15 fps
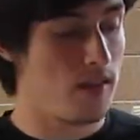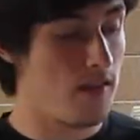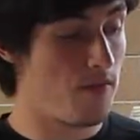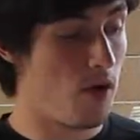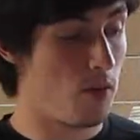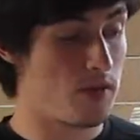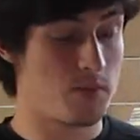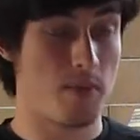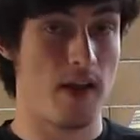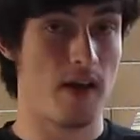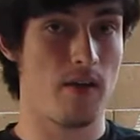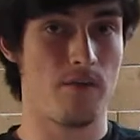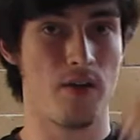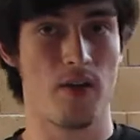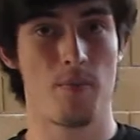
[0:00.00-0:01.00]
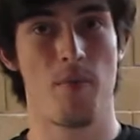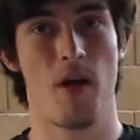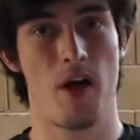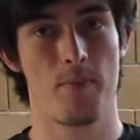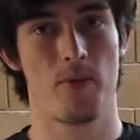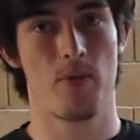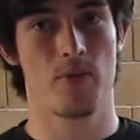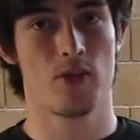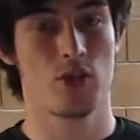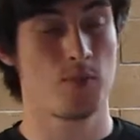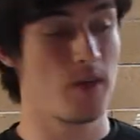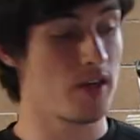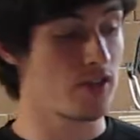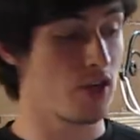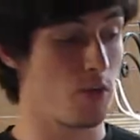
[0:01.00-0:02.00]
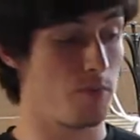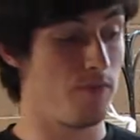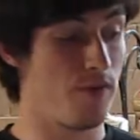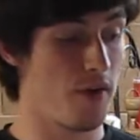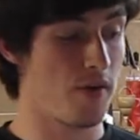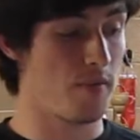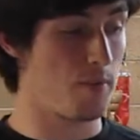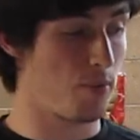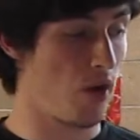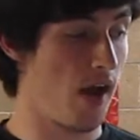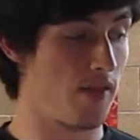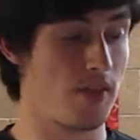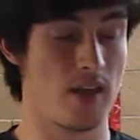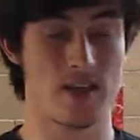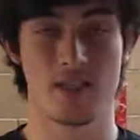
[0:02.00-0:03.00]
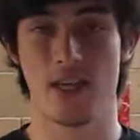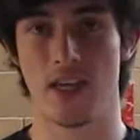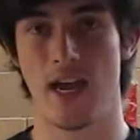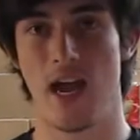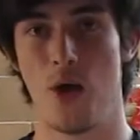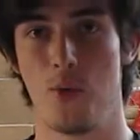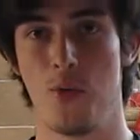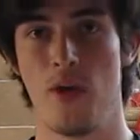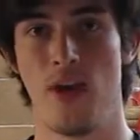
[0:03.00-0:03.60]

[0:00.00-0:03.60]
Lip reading: They've always been very popular just because they're very bright, they stick out,